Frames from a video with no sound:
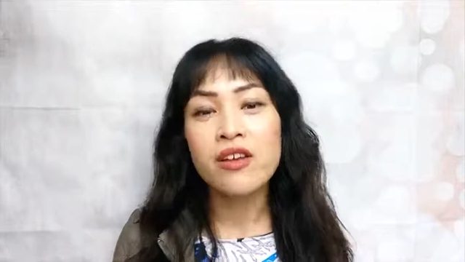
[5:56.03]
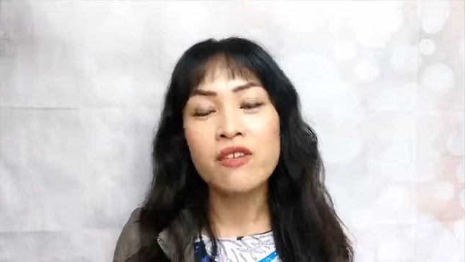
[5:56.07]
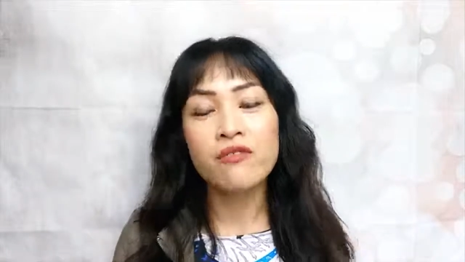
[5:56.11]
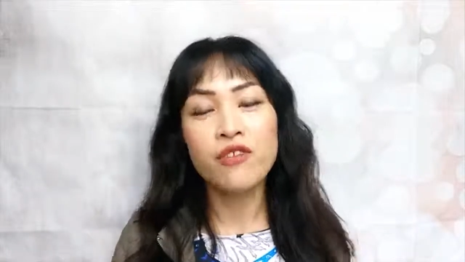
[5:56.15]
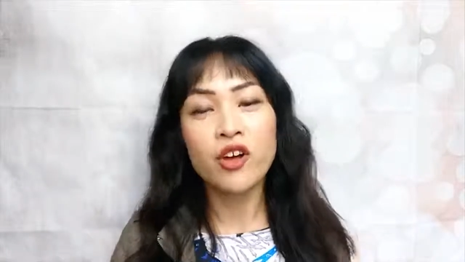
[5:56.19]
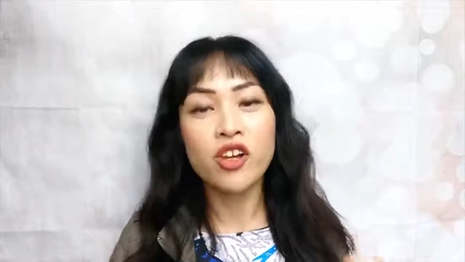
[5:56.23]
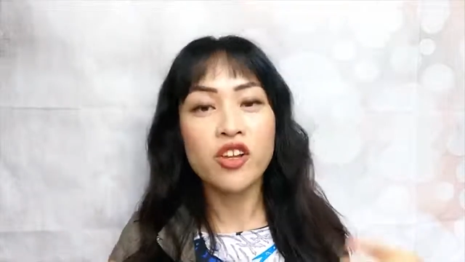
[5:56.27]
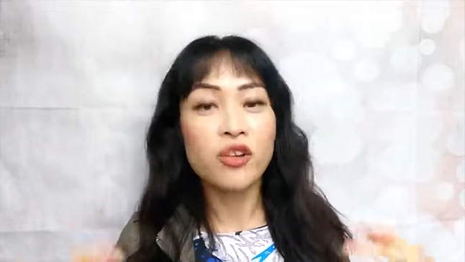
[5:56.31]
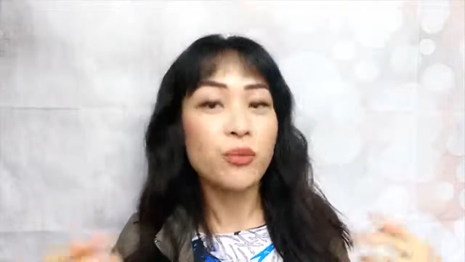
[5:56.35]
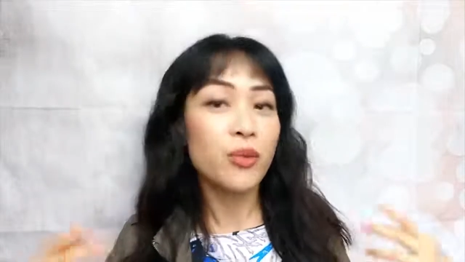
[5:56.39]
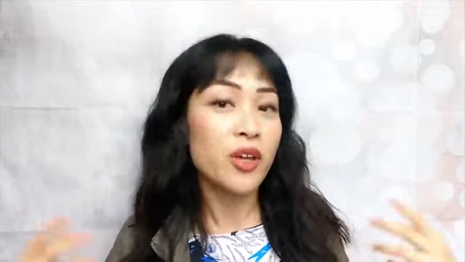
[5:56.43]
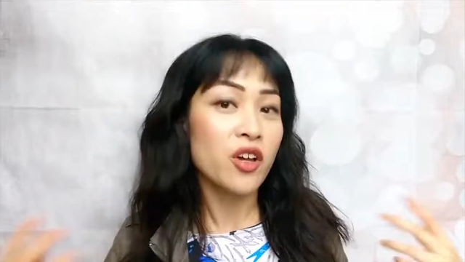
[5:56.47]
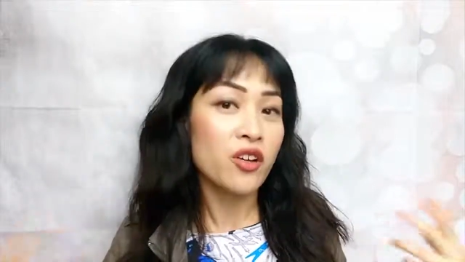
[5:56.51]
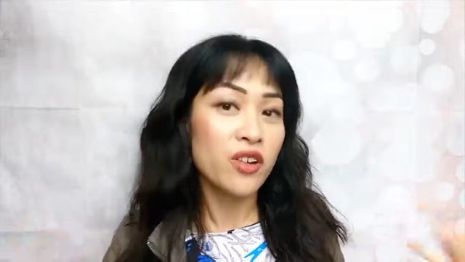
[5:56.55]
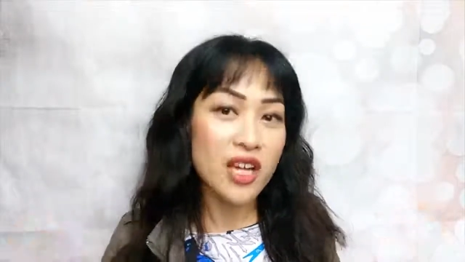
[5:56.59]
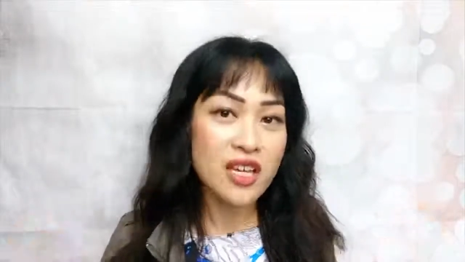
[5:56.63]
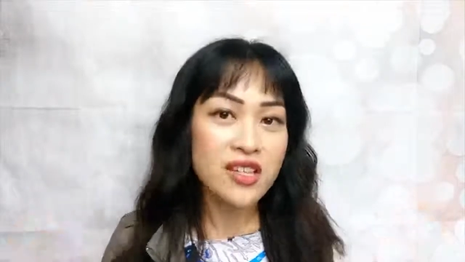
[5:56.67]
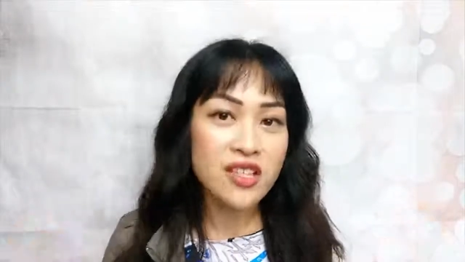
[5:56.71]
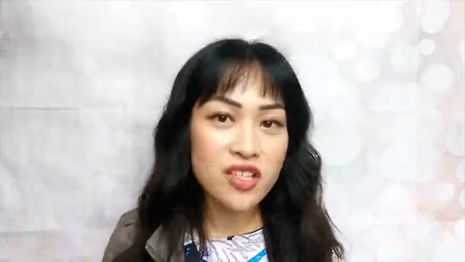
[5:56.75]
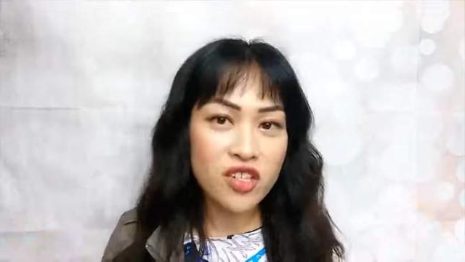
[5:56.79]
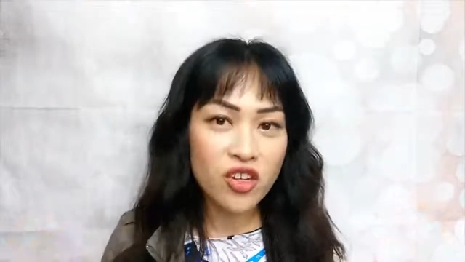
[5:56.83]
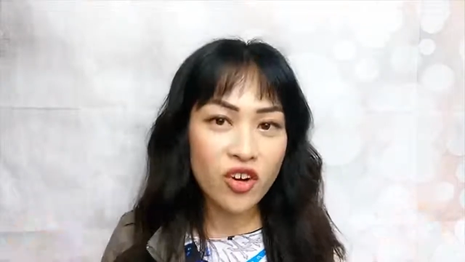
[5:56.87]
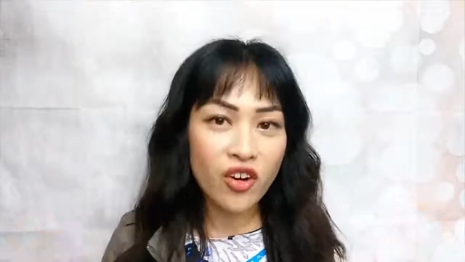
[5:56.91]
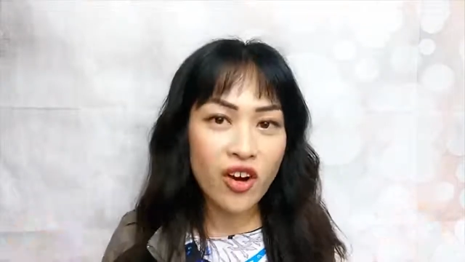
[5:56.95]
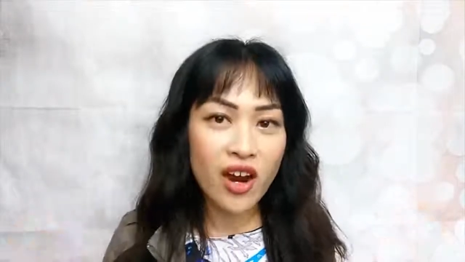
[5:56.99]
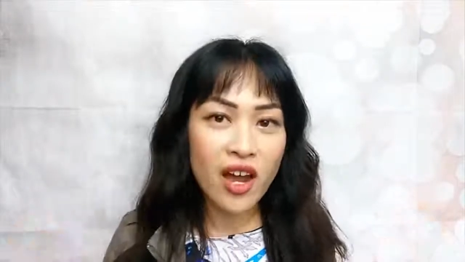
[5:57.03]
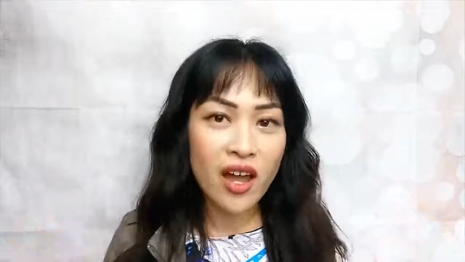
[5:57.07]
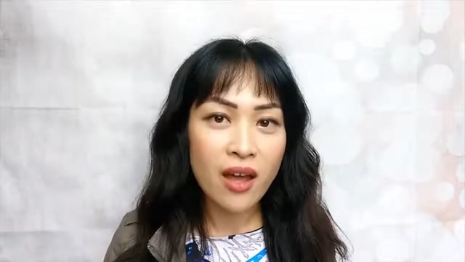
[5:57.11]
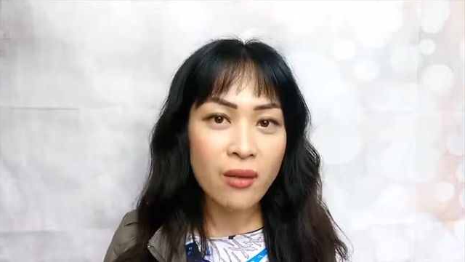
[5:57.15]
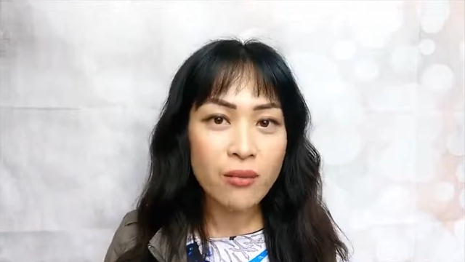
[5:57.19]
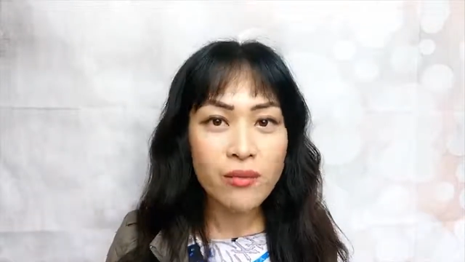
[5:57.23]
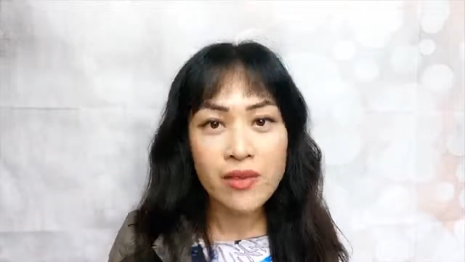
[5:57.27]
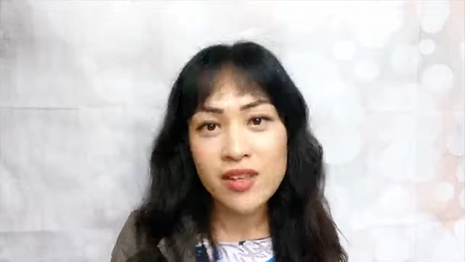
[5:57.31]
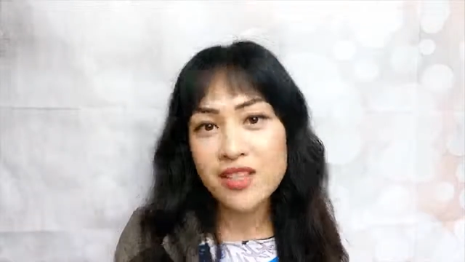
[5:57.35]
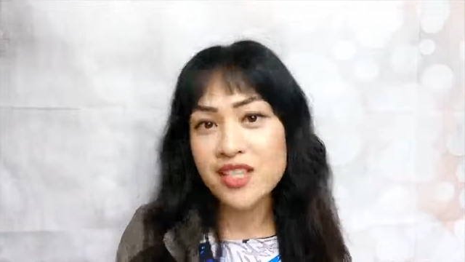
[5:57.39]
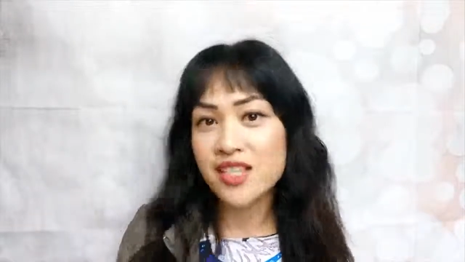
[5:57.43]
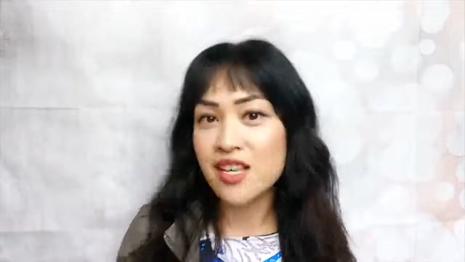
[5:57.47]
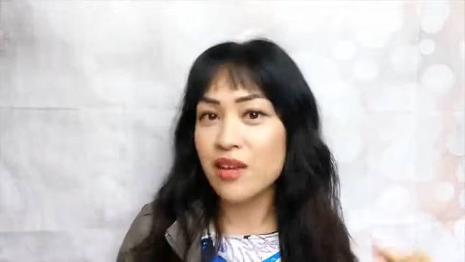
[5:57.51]
follow me on
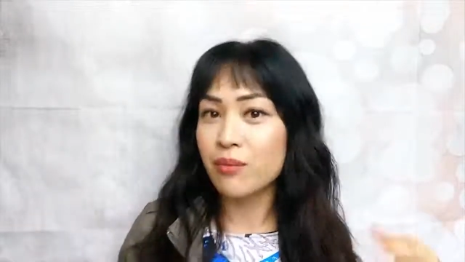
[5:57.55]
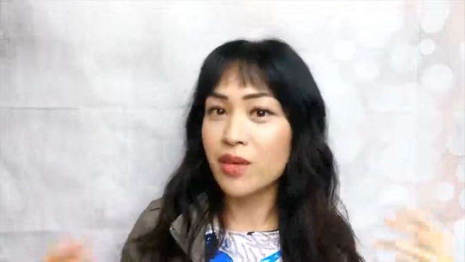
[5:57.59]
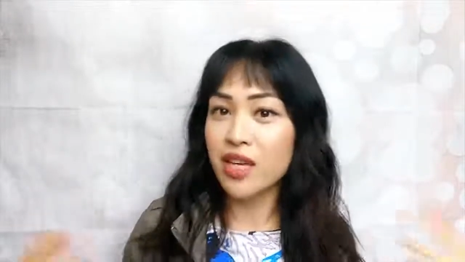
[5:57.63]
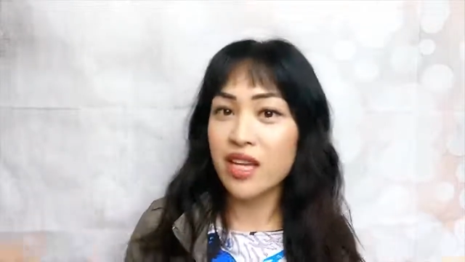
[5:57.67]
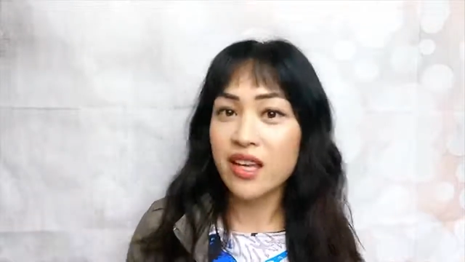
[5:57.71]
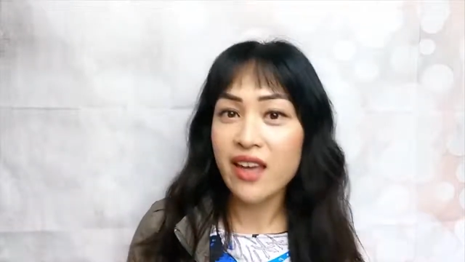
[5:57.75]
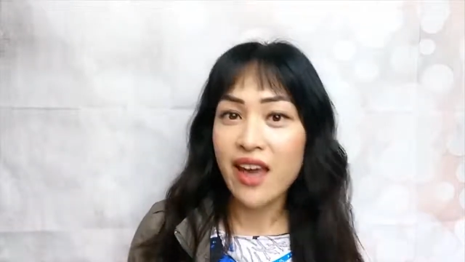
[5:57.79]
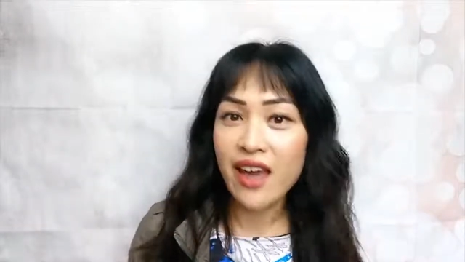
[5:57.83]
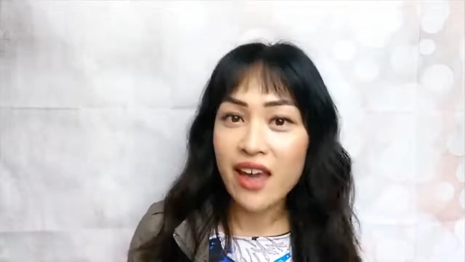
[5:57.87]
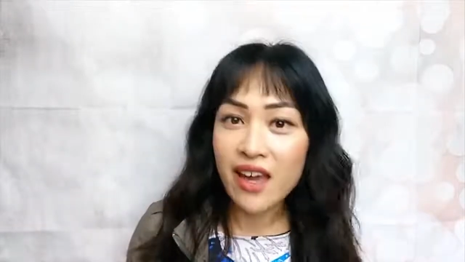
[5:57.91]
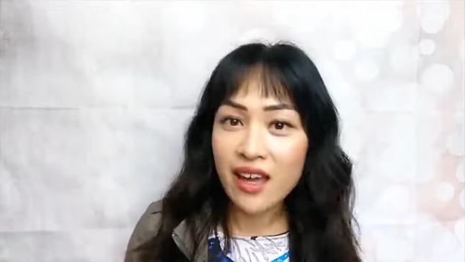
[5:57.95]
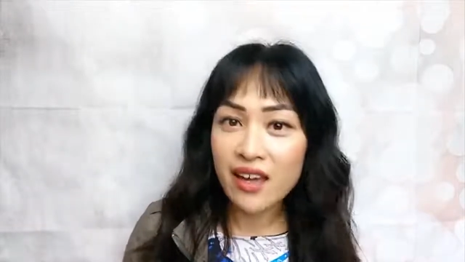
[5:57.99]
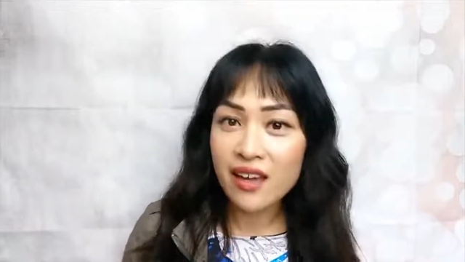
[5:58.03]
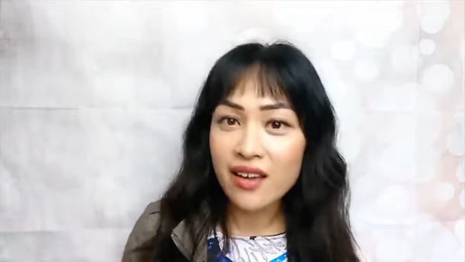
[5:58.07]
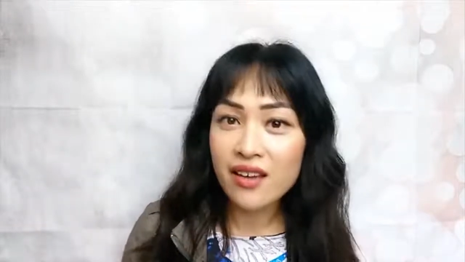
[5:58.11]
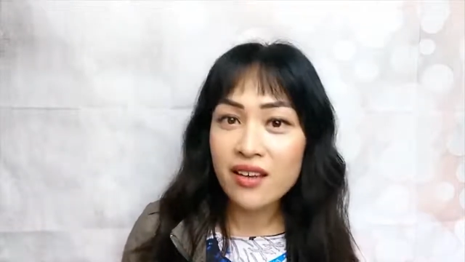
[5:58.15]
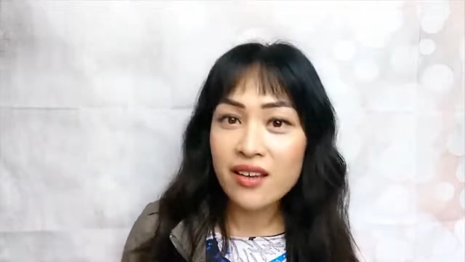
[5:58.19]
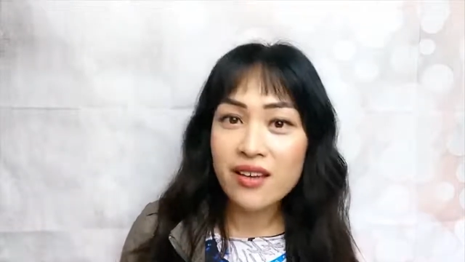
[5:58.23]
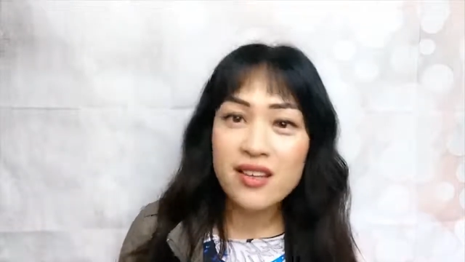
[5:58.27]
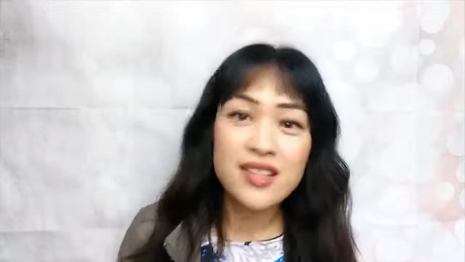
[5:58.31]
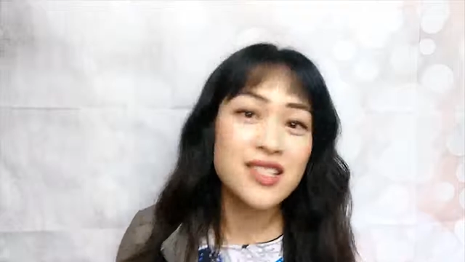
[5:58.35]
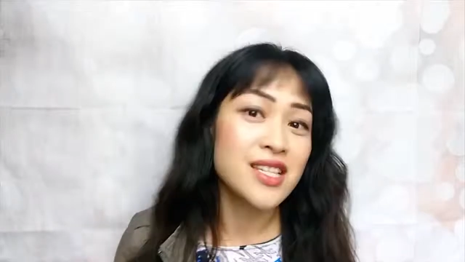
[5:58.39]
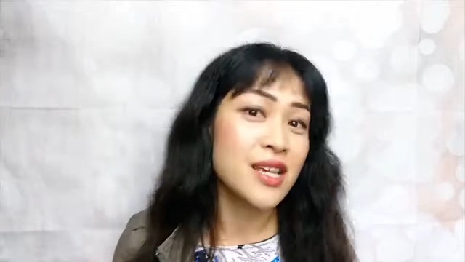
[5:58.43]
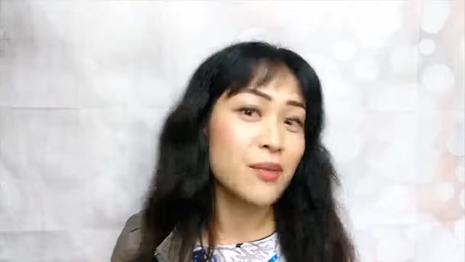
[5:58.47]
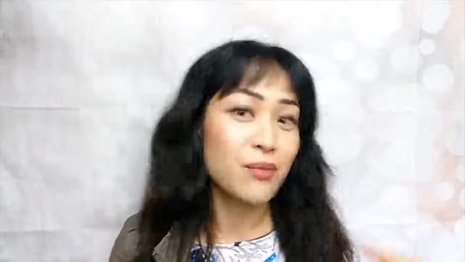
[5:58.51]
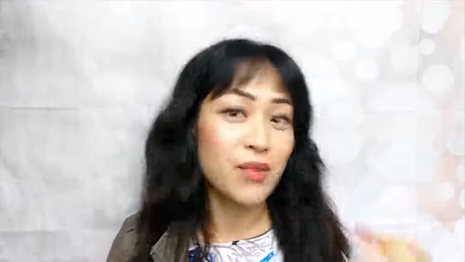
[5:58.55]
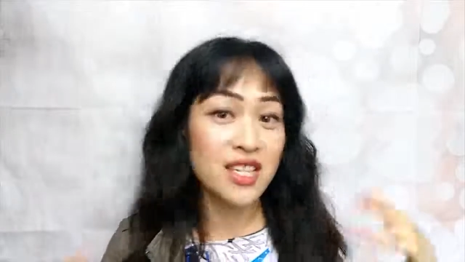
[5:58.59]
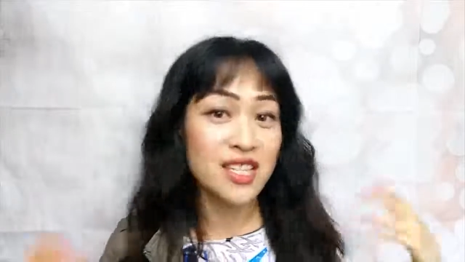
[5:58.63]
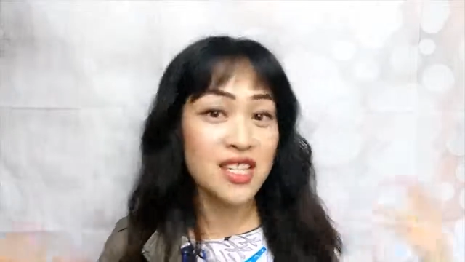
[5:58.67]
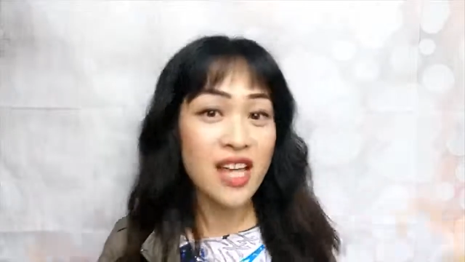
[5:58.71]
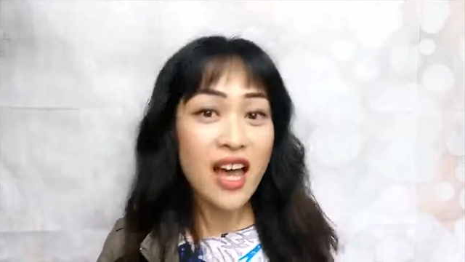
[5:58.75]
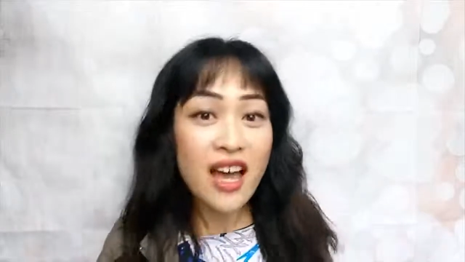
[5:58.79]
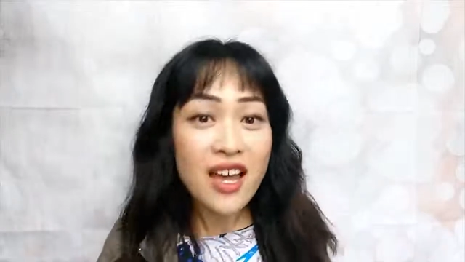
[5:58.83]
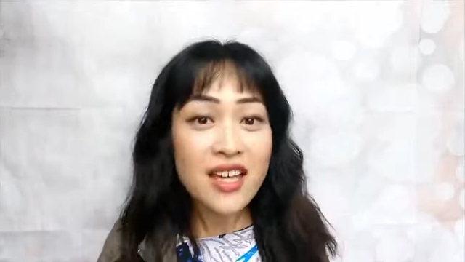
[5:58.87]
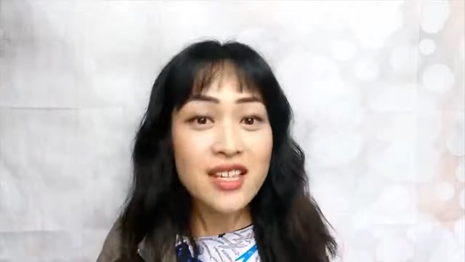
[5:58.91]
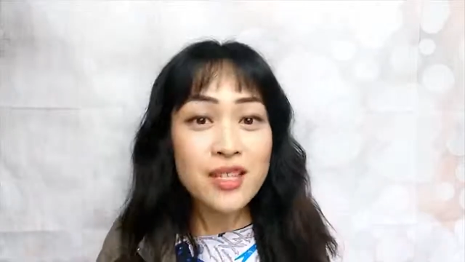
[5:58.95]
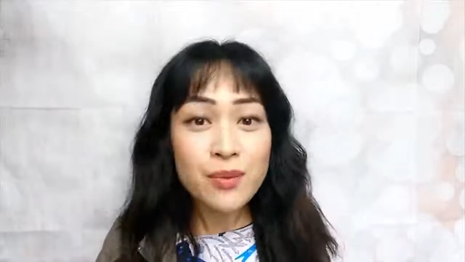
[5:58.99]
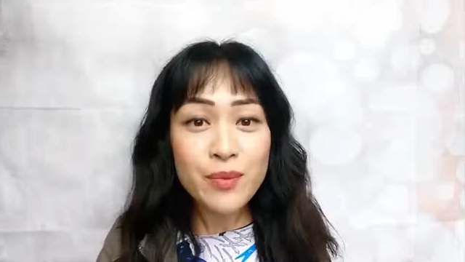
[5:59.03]
Instagram, send me cake, send me
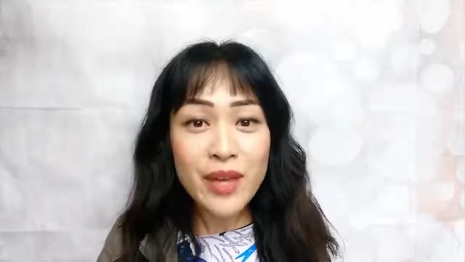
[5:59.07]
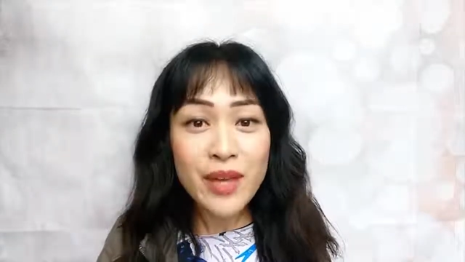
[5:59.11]
science